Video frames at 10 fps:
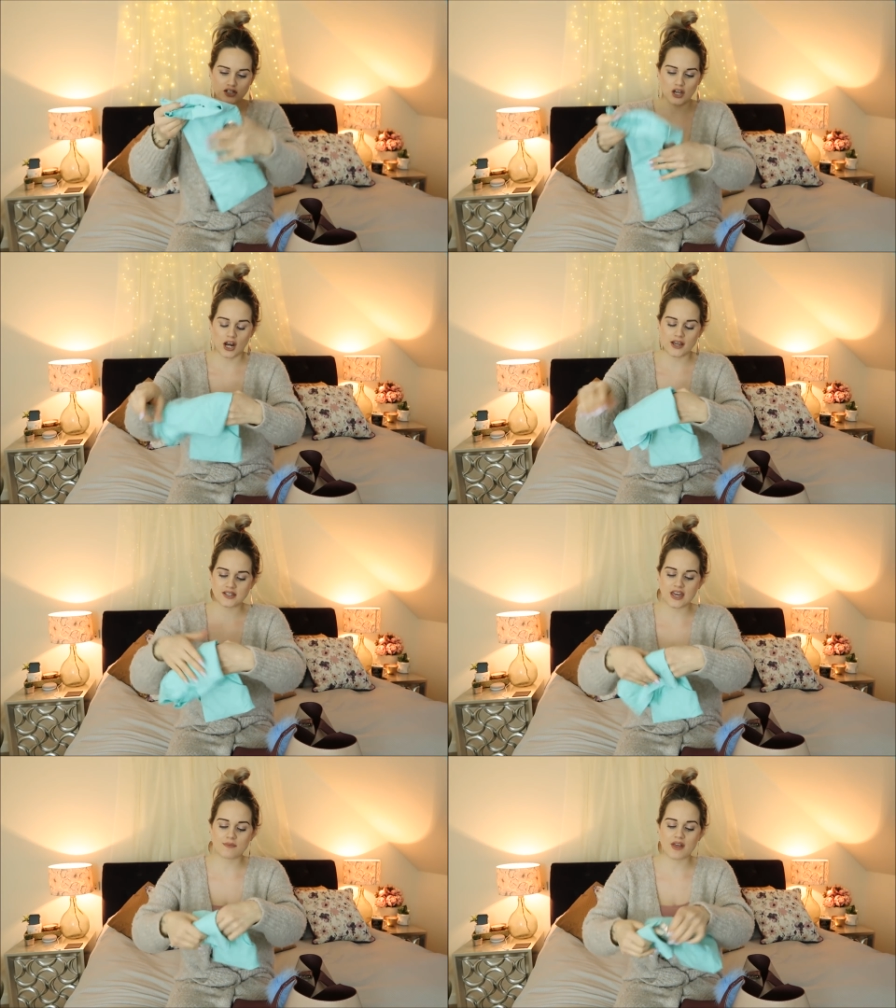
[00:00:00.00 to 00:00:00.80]
So I like
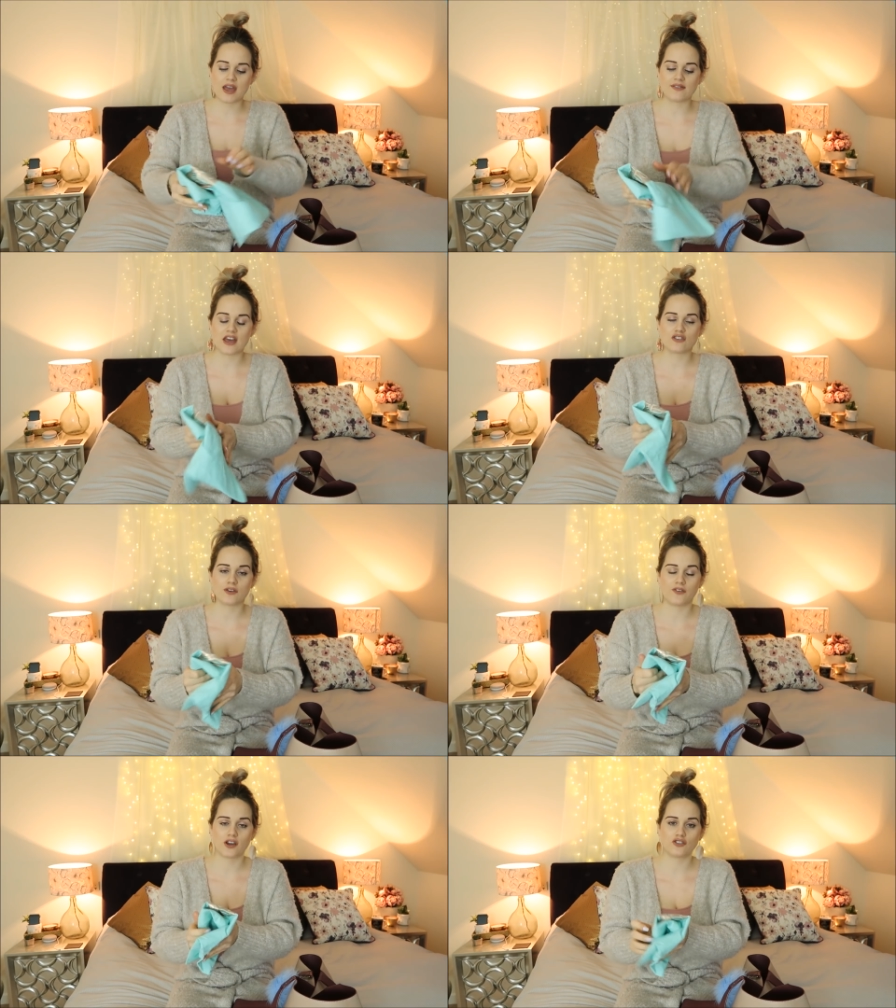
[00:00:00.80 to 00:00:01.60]
to keep that in there,
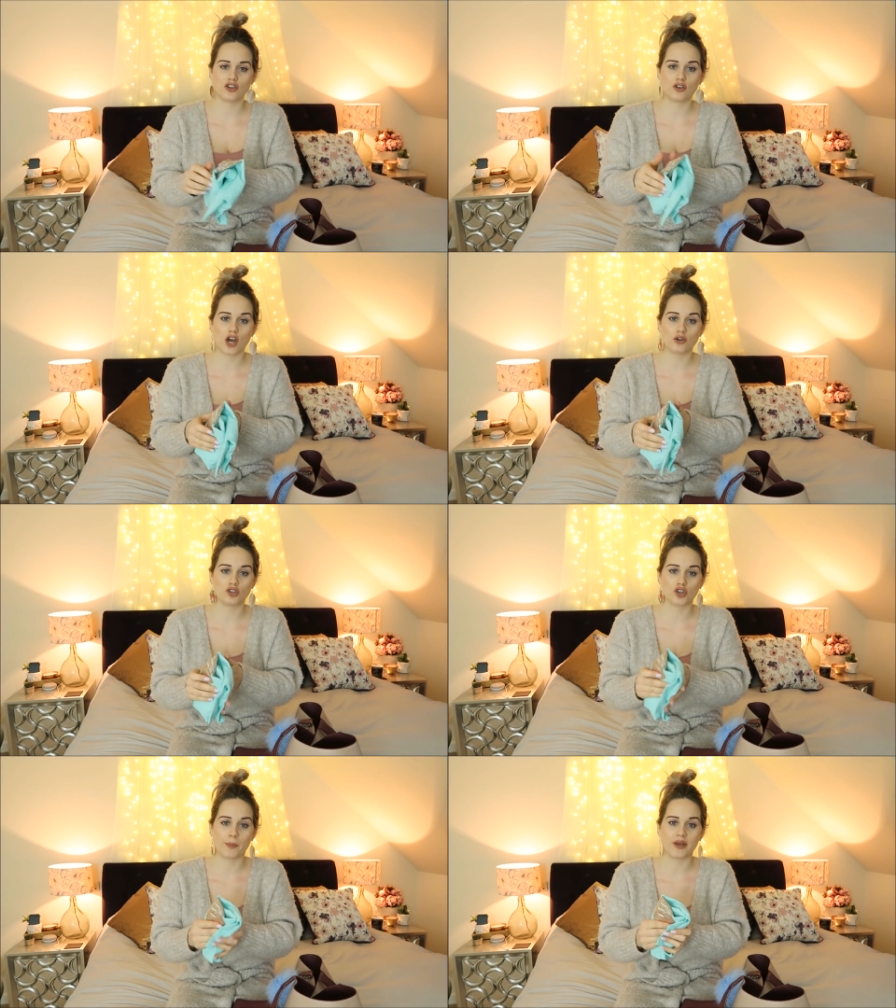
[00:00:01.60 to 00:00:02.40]
so if I do go
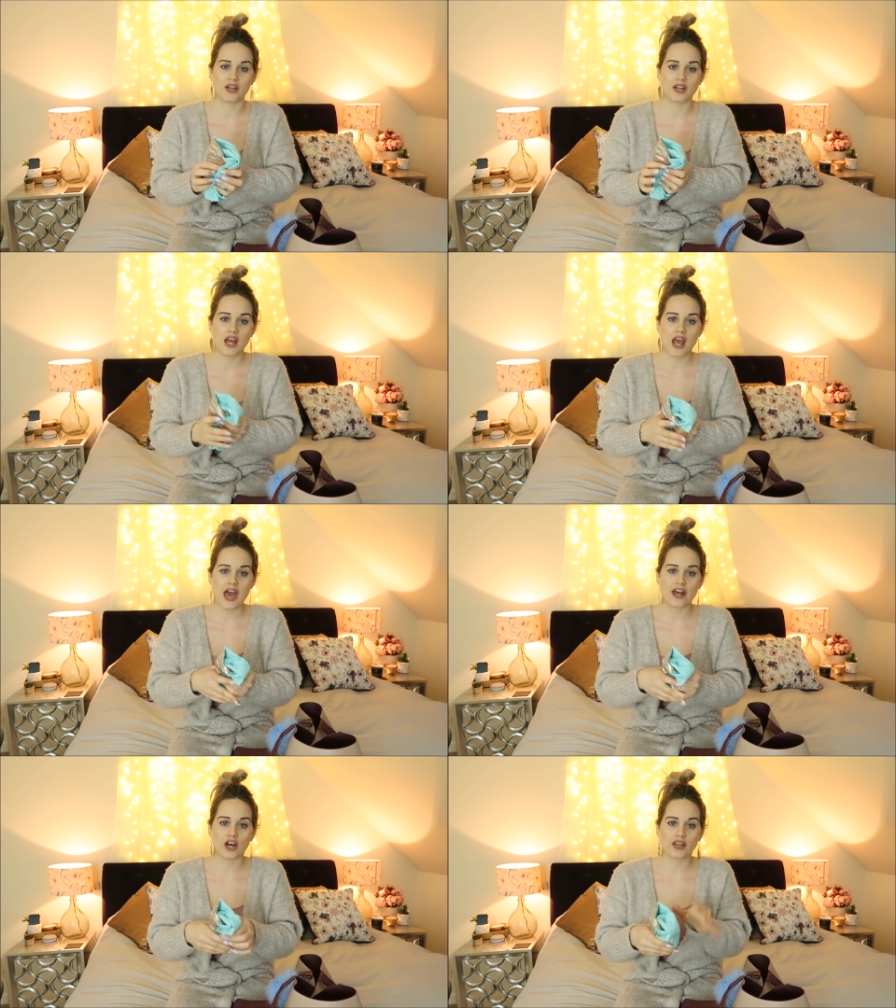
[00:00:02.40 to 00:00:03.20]
shopping
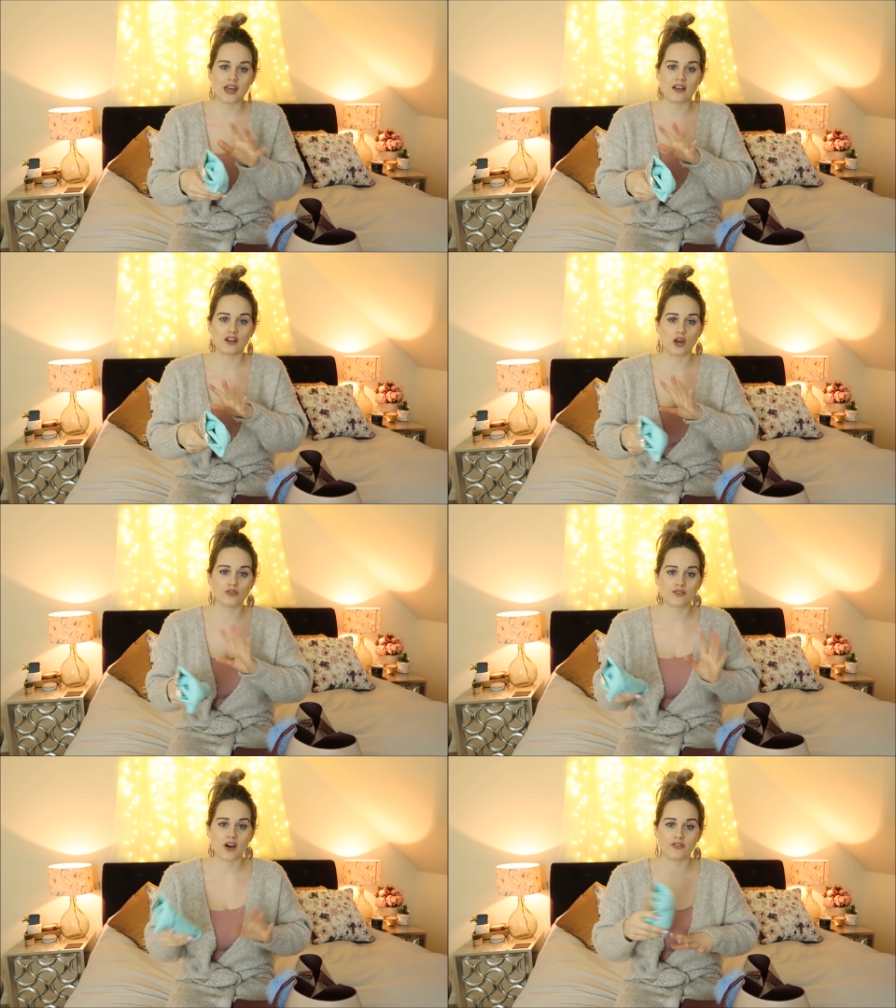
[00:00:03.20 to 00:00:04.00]
and I get
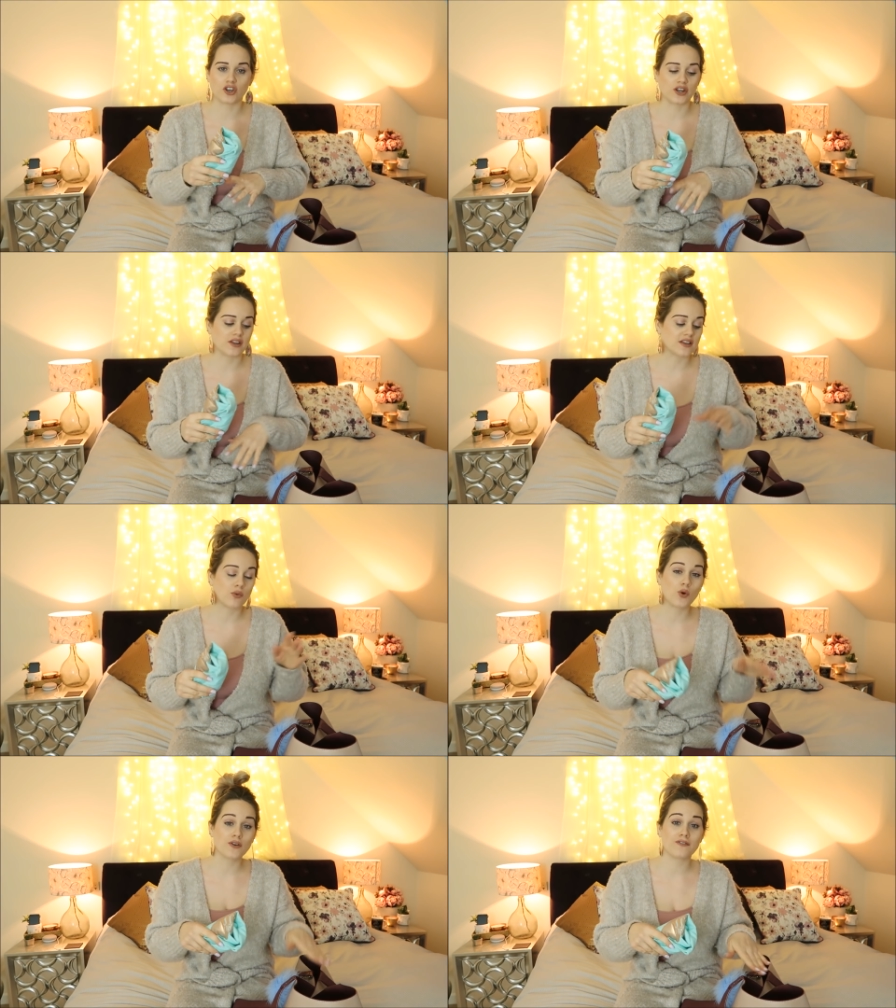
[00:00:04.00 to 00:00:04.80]
loads of other goodies
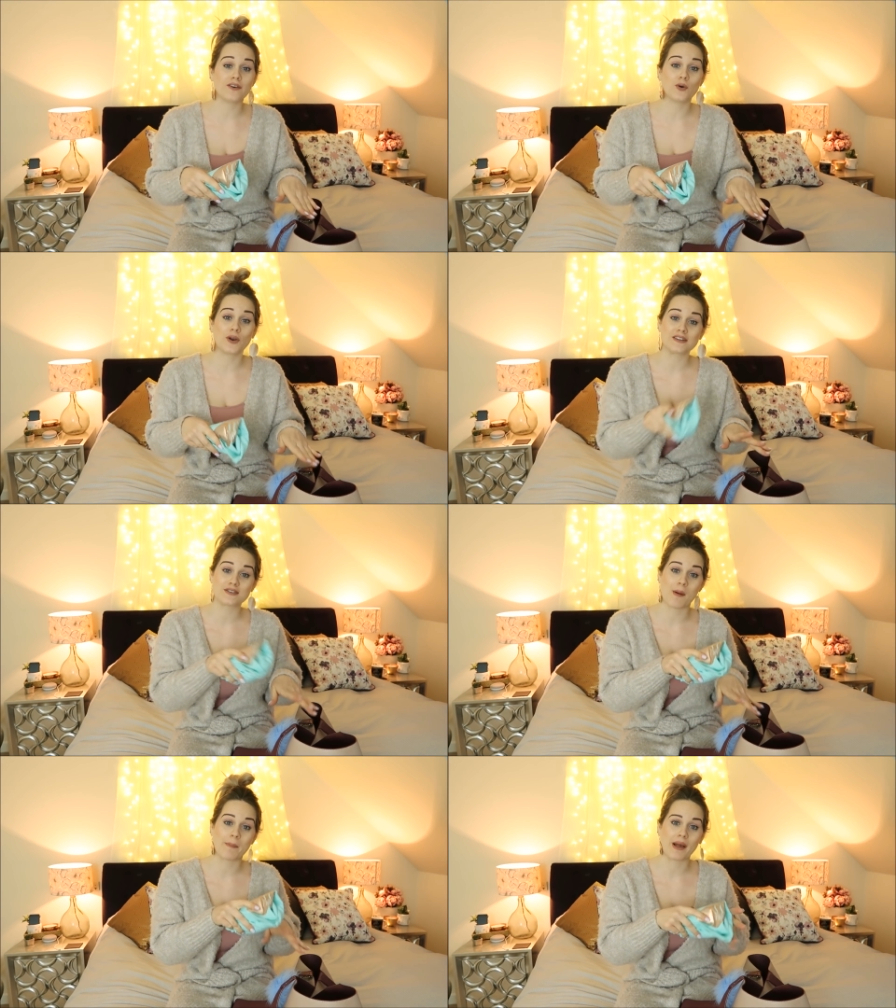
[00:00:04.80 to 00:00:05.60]
that wouldn't fit all
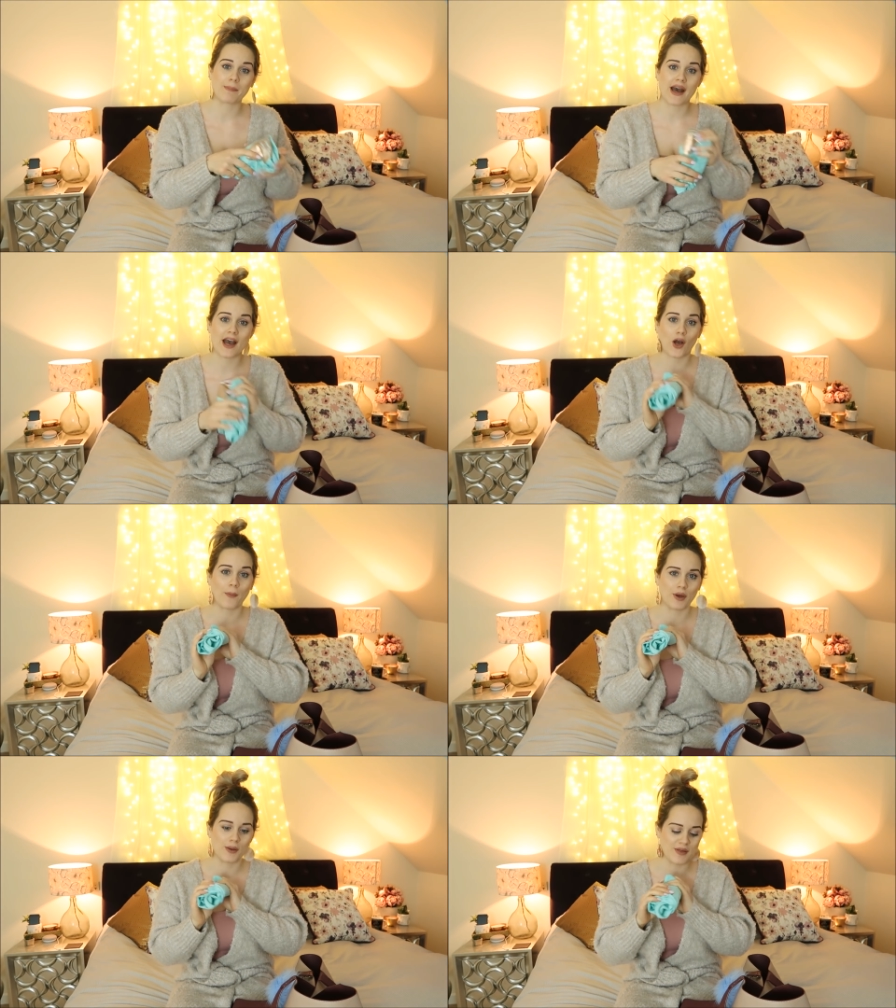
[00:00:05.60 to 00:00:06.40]
into my big bag, I
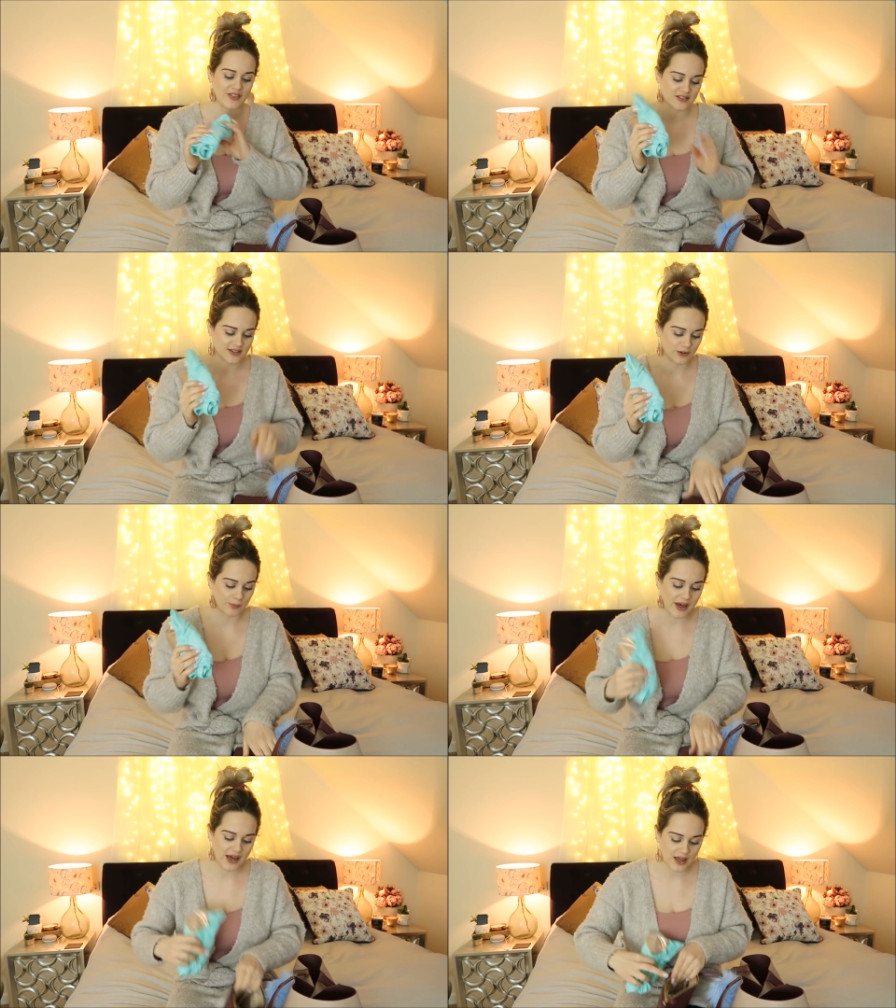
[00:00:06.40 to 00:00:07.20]
put them in this little
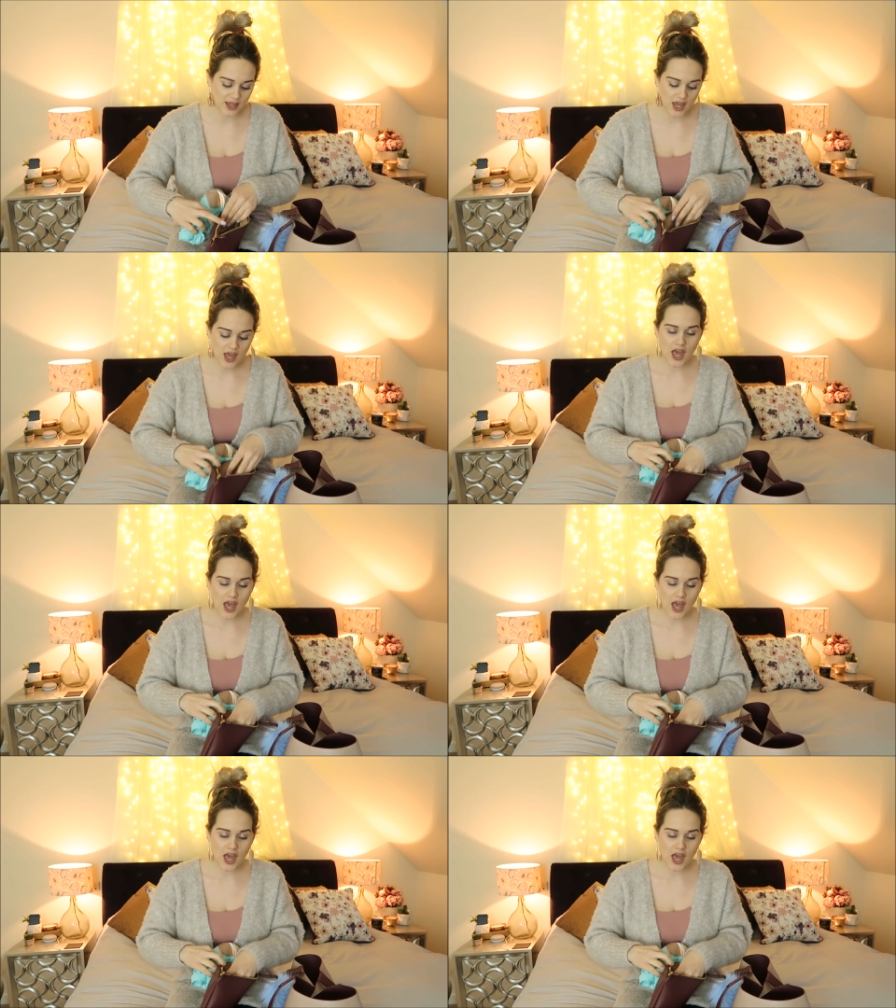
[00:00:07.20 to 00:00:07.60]
bag.